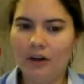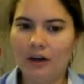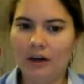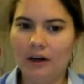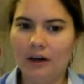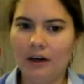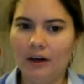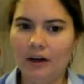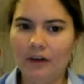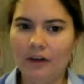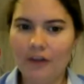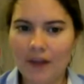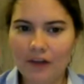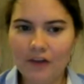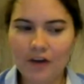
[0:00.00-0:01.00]
So
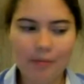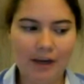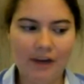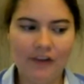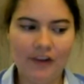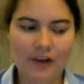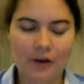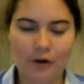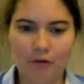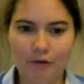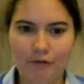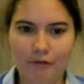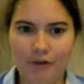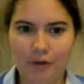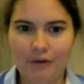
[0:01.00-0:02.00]
that's your basic
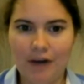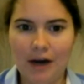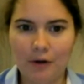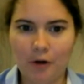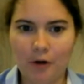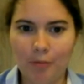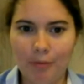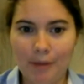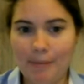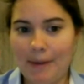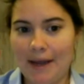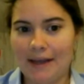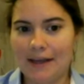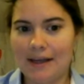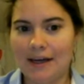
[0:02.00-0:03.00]
overview of how to open a
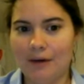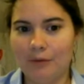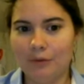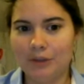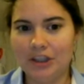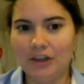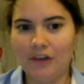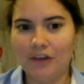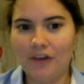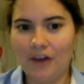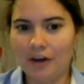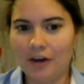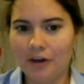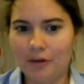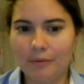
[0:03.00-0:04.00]
bank account, which is
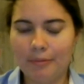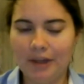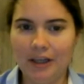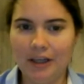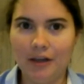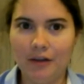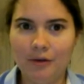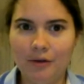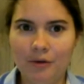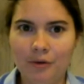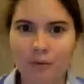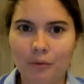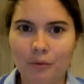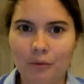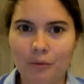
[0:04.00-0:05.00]
arguably
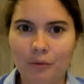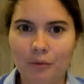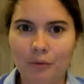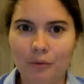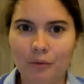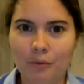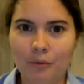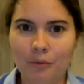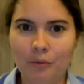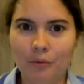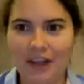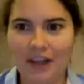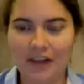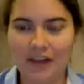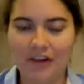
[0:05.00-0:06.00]
one of the most important
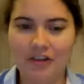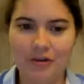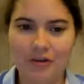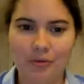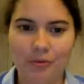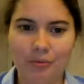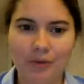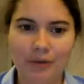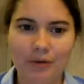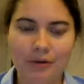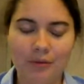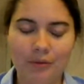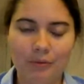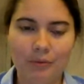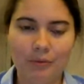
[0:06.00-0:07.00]
things to do
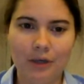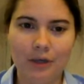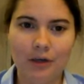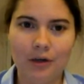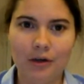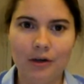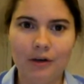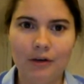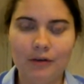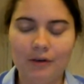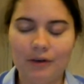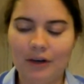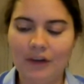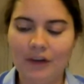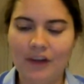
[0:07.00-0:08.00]

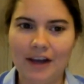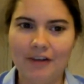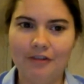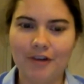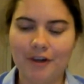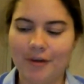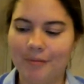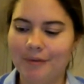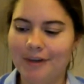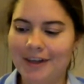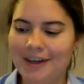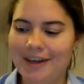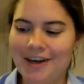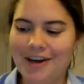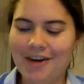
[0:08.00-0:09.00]
aside from
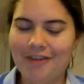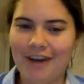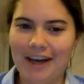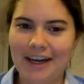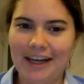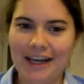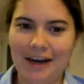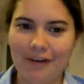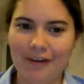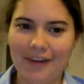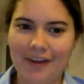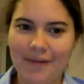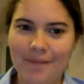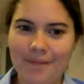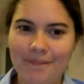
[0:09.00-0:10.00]
finding
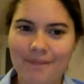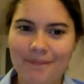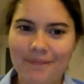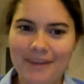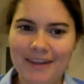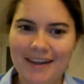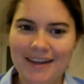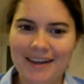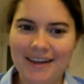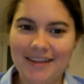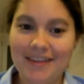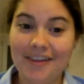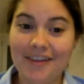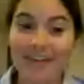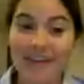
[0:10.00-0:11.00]
housing.
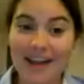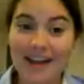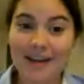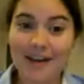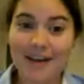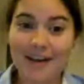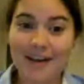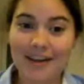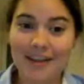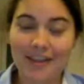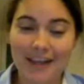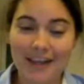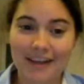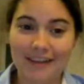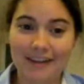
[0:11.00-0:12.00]
The second
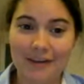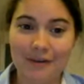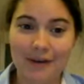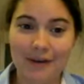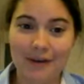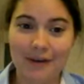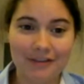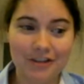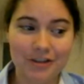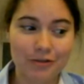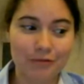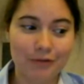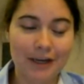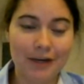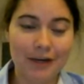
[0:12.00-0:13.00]
thing that you have to do
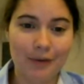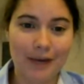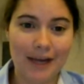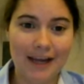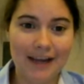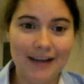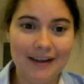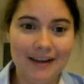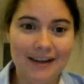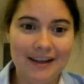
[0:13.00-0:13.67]
right away